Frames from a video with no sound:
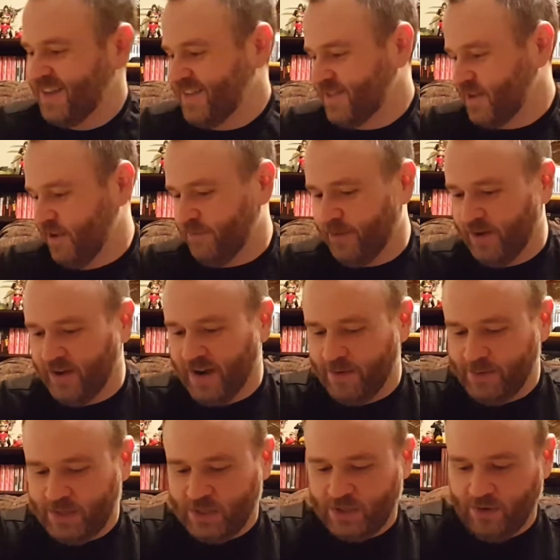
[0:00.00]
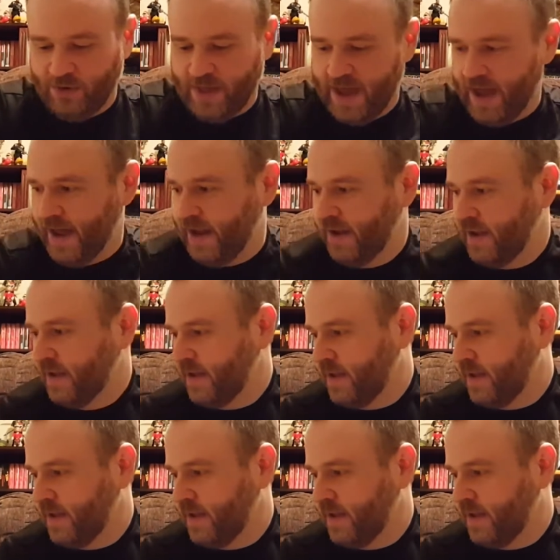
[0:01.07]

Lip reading: So I figured I would show that.